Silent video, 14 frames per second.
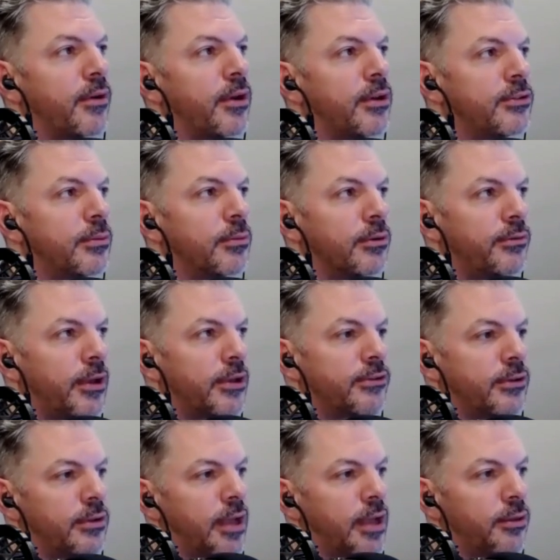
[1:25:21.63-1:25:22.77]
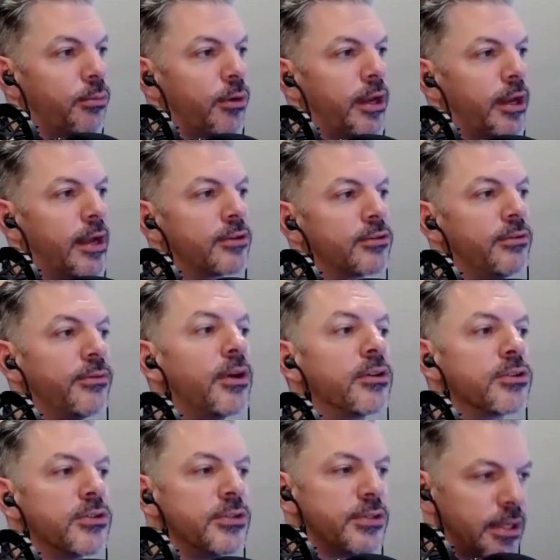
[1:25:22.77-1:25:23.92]
very similar effects on how the brain actually
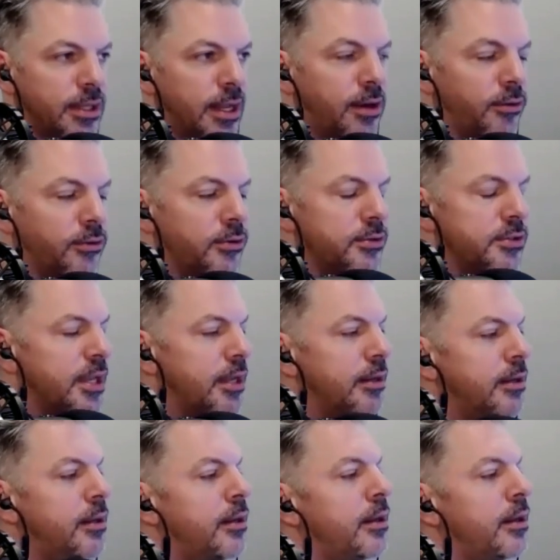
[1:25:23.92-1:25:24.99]
functions in that altered state.